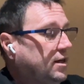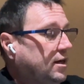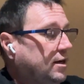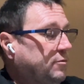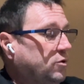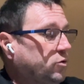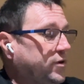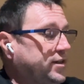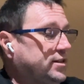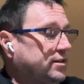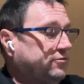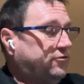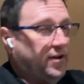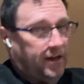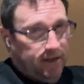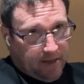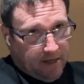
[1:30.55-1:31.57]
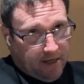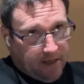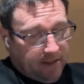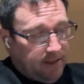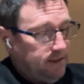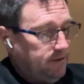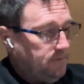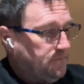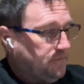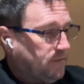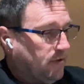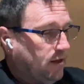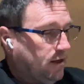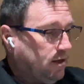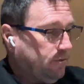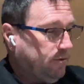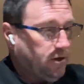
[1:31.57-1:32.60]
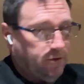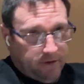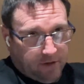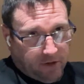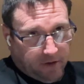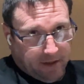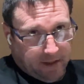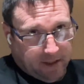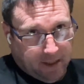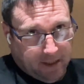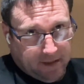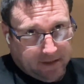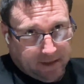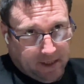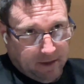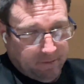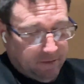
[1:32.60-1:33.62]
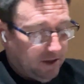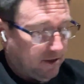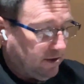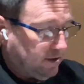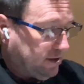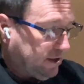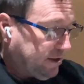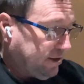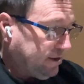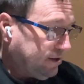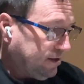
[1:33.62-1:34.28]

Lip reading: I'm a recent fan to hockey, and we always go to the Kings game here in LA.